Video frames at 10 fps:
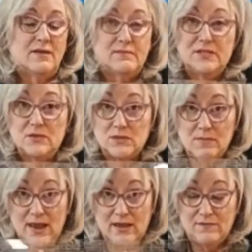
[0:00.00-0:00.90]
This was
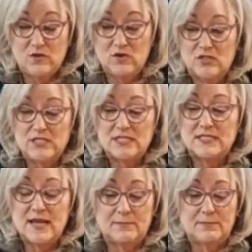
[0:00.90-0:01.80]
my first
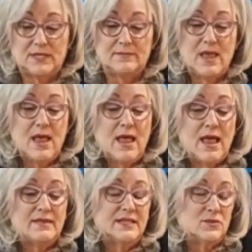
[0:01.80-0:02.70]
template,
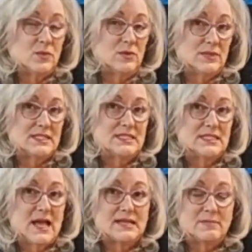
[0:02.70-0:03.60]
and this one was
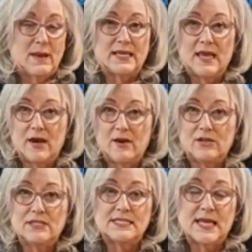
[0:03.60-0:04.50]
designed by
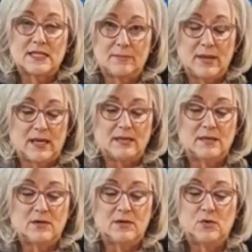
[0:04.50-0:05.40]
Carol Selipek,
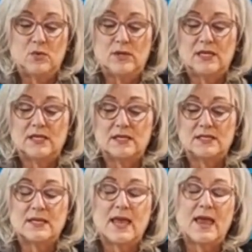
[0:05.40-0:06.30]
who
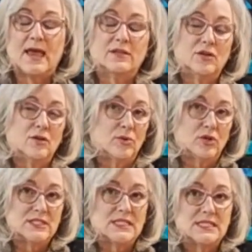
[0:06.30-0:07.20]
is Eleanor
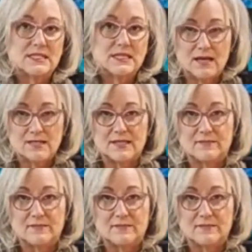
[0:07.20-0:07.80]
Burns's cousin.